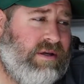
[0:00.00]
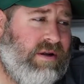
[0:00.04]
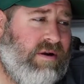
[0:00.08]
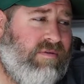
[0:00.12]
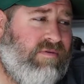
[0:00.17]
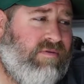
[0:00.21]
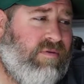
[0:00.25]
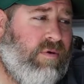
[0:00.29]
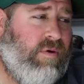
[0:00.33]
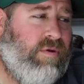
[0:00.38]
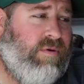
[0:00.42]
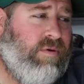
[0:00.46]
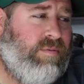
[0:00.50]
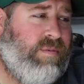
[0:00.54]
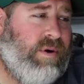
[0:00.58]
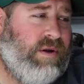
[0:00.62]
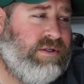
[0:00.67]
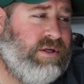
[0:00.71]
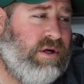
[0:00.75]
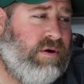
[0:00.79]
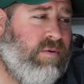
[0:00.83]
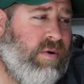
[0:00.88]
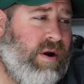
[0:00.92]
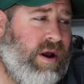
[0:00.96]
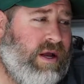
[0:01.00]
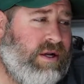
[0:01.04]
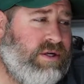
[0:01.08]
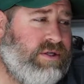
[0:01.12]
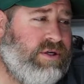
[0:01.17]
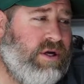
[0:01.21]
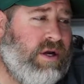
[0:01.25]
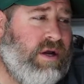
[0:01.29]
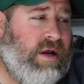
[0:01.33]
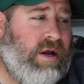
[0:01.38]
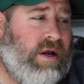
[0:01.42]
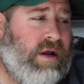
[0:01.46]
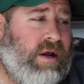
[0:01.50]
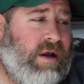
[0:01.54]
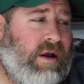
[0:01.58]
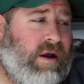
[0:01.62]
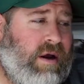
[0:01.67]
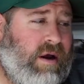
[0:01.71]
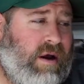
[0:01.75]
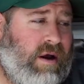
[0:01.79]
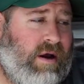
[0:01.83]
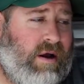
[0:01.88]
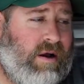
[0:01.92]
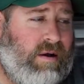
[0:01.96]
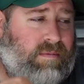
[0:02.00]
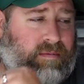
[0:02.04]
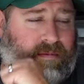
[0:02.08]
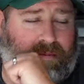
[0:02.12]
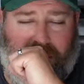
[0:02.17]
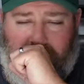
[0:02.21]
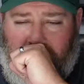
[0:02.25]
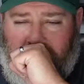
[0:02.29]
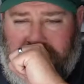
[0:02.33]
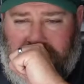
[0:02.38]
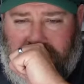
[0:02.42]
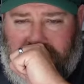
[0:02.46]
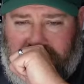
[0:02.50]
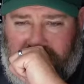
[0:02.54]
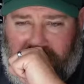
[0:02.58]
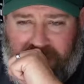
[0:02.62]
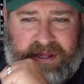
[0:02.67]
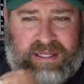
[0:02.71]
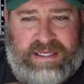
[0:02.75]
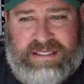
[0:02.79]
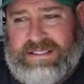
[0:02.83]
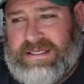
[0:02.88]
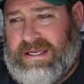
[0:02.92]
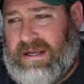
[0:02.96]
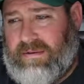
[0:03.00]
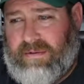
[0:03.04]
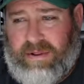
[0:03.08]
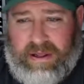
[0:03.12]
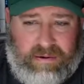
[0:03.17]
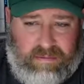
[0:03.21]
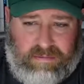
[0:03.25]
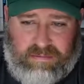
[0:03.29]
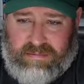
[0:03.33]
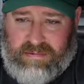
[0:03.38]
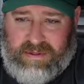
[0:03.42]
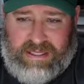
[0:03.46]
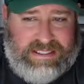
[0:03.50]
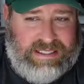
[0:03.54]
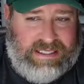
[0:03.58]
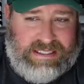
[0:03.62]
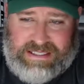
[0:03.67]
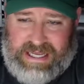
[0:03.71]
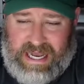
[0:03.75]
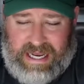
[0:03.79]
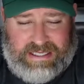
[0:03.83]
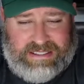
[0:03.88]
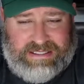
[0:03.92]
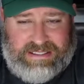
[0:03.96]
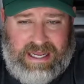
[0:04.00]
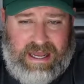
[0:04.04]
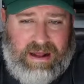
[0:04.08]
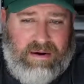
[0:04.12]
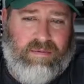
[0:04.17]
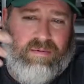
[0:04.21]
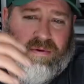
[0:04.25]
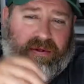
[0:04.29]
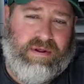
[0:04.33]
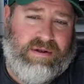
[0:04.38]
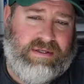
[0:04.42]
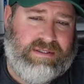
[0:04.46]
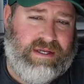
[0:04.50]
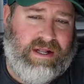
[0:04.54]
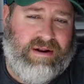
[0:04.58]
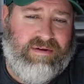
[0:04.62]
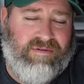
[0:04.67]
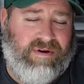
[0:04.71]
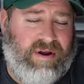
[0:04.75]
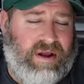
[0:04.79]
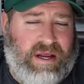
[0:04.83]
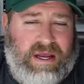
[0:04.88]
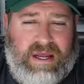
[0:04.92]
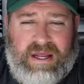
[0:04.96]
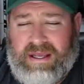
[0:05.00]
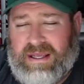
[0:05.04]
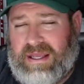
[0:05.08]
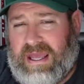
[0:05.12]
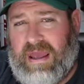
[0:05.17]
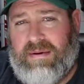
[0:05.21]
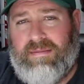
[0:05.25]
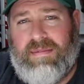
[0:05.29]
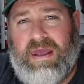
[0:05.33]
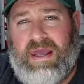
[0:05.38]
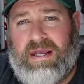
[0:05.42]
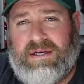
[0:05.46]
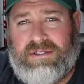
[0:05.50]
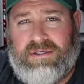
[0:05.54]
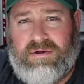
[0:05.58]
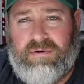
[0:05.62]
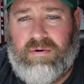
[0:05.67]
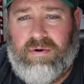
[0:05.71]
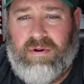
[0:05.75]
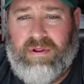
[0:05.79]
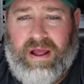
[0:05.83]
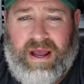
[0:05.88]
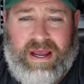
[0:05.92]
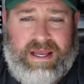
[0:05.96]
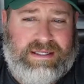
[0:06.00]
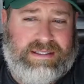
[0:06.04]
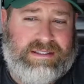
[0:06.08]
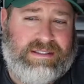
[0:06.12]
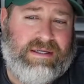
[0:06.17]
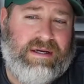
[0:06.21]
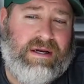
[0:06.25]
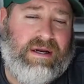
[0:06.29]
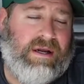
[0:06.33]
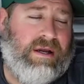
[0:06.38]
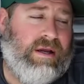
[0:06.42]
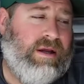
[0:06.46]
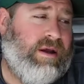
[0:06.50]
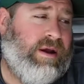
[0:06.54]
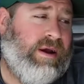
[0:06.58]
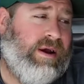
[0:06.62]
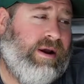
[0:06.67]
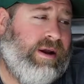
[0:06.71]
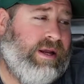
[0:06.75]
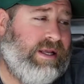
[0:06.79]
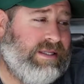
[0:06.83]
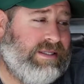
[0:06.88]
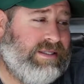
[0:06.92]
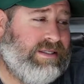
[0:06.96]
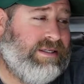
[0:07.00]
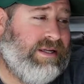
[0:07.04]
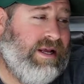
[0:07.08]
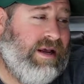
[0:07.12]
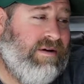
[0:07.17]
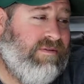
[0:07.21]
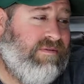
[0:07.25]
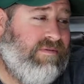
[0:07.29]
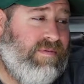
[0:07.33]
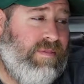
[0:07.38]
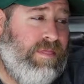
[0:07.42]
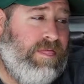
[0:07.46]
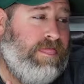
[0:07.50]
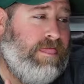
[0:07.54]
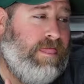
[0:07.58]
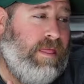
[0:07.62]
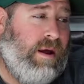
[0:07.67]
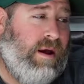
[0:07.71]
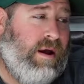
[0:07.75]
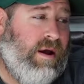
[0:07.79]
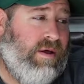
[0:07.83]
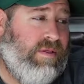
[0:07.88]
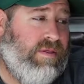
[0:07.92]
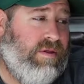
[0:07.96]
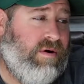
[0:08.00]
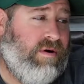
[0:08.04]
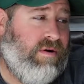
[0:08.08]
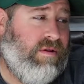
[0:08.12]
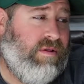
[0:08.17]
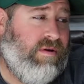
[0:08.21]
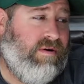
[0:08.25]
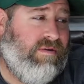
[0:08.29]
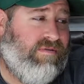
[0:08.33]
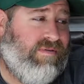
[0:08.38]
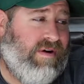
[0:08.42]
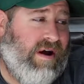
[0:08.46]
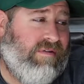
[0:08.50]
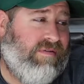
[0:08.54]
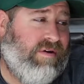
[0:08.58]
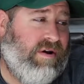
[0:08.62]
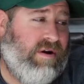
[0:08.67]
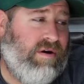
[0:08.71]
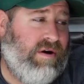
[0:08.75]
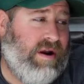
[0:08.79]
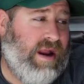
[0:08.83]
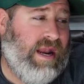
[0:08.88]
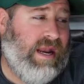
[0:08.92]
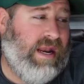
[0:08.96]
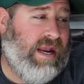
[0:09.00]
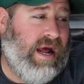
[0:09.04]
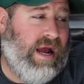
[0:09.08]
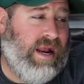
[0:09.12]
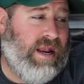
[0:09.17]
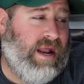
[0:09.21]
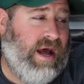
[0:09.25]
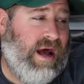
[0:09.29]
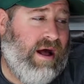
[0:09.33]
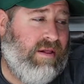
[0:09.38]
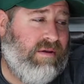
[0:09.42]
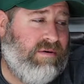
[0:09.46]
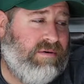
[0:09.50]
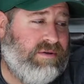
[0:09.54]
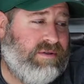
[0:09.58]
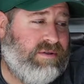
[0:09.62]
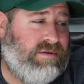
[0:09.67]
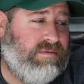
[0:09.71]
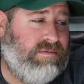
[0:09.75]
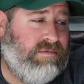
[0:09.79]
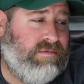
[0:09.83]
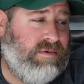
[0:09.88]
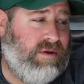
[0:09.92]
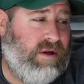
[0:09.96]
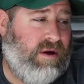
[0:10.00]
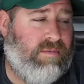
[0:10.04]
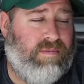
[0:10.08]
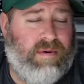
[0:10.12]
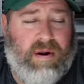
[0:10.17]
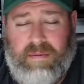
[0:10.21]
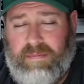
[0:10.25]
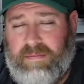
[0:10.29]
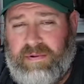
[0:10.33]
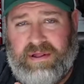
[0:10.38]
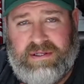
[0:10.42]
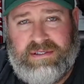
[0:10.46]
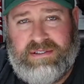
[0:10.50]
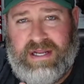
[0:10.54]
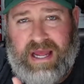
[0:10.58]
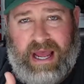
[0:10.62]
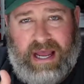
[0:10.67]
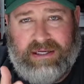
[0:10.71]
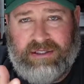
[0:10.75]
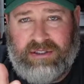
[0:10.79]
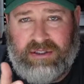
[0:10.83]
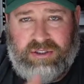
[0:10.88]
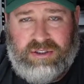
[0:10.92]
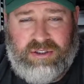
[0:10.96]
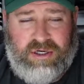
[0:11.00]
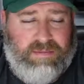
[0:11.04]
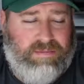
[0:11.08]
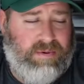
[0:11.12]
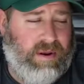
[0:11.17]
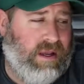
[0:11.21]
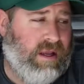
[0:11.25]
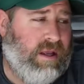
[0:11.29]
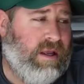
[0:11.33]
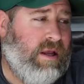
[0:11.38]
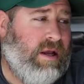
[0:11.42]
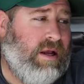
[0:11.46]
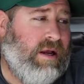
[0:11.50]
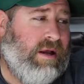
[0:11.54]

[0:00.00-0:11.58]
4-through pitching wedge with a set like this exact set with a set of KBS Tour lights in stiff. They're $589. Probably plus tax and shipping.